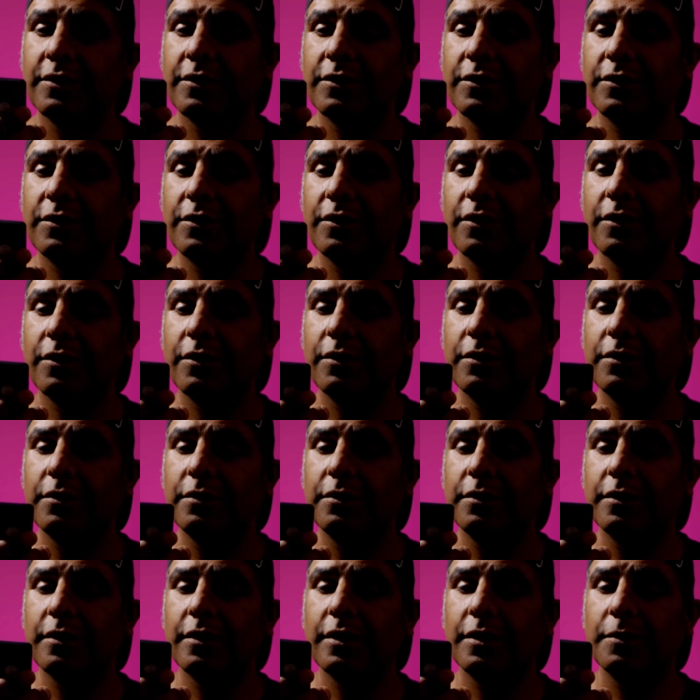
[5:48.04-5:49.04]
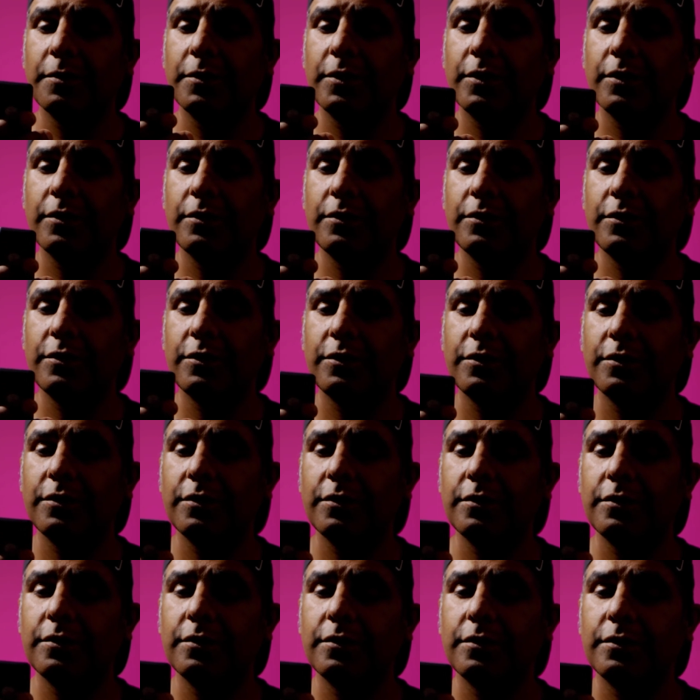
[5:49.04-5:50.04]
So I'm going
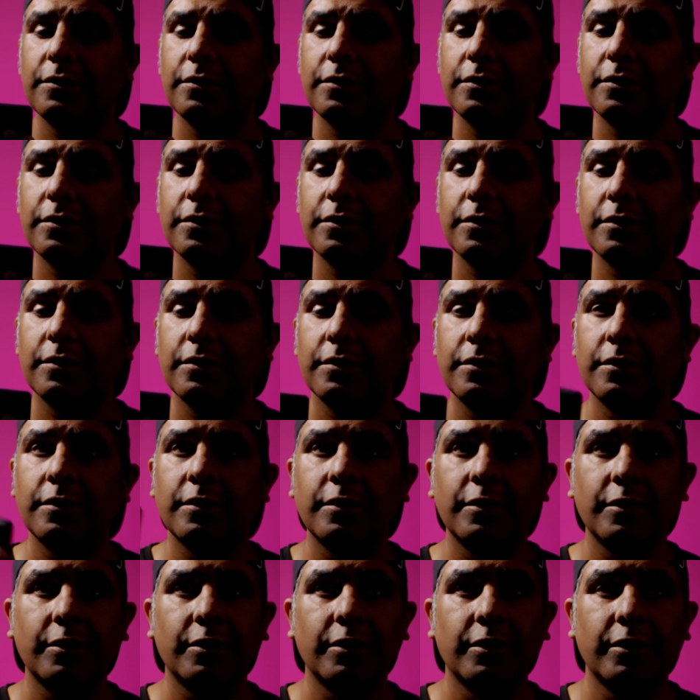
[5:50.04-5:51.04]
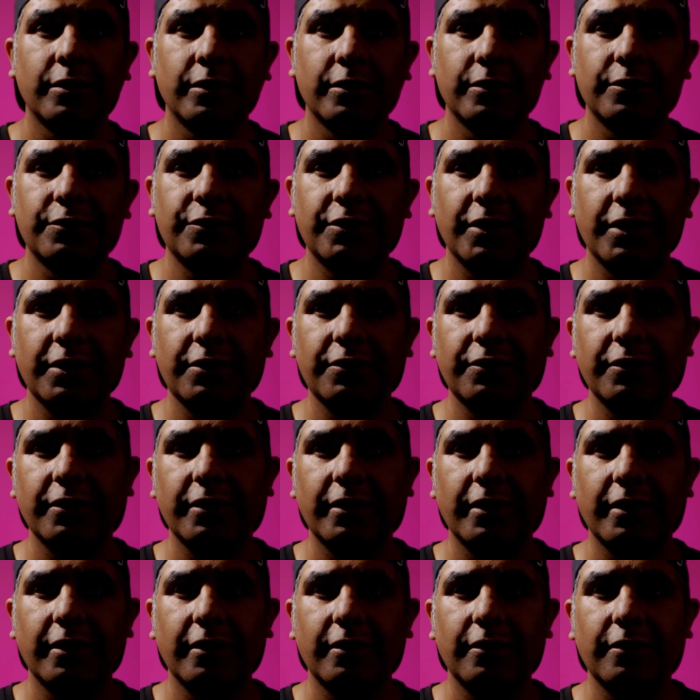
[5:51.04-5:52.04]
to change it
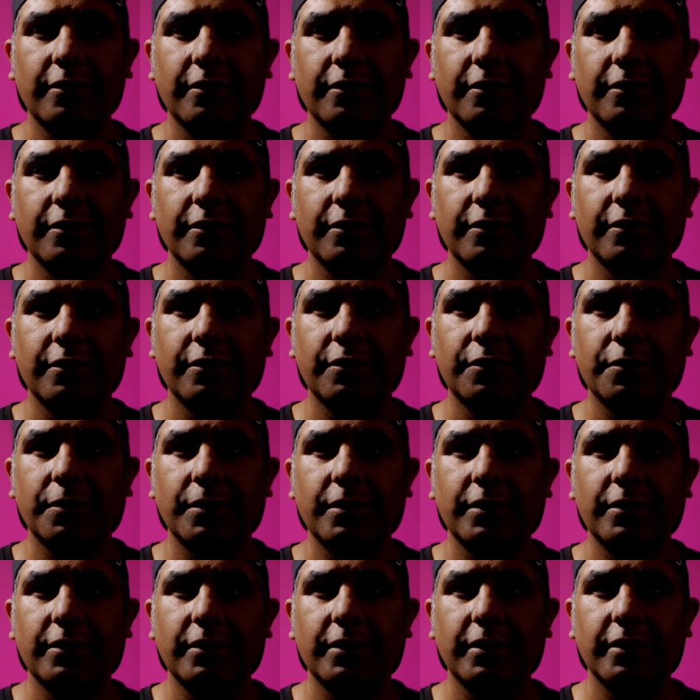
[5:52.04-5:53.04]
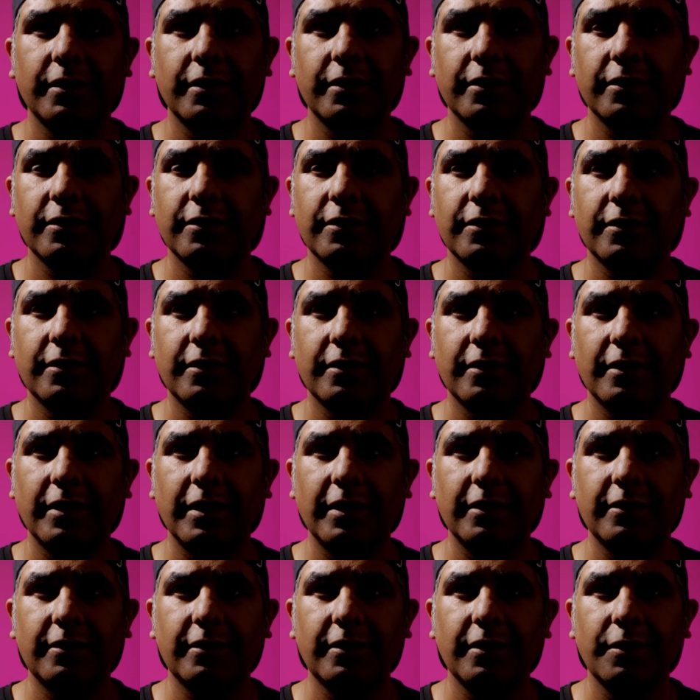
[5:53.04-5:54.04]
now. 26.
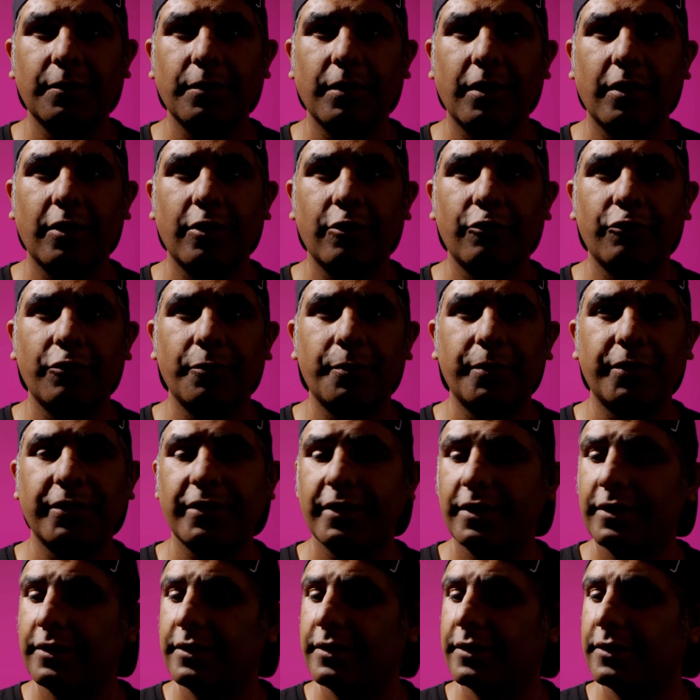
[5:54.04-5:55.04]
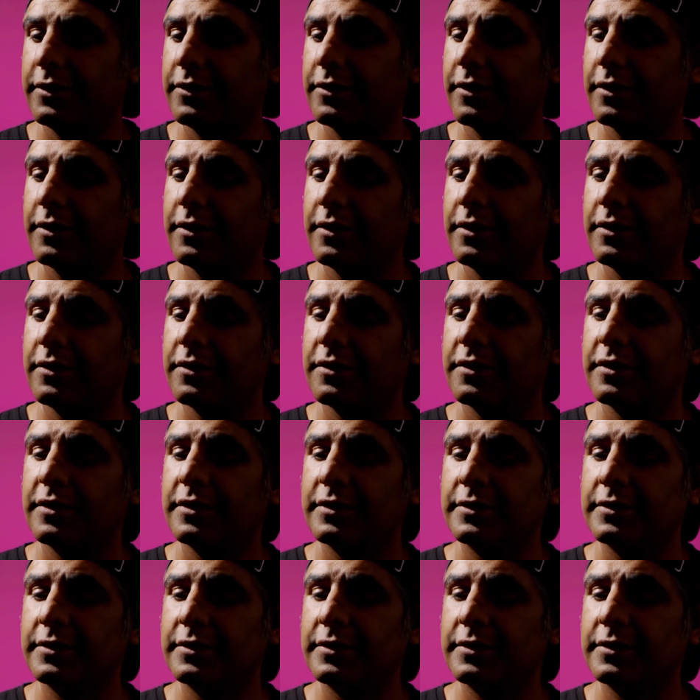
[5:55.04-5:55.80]
Let's see what 100% is on this.